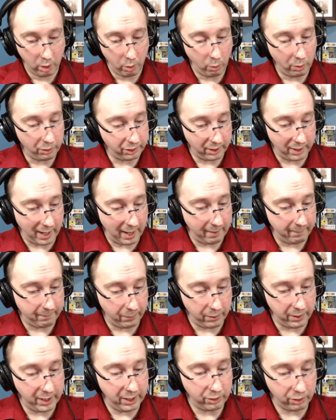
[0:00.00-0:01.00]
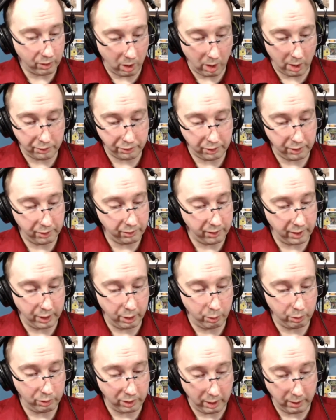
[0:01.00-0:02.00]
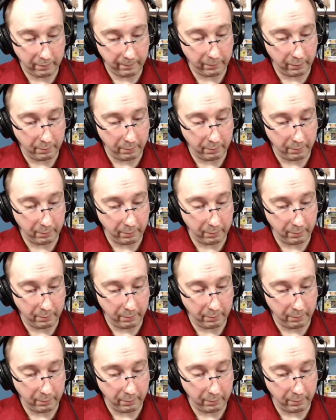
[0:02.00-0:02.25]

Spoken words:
Was it not for these causes that you sent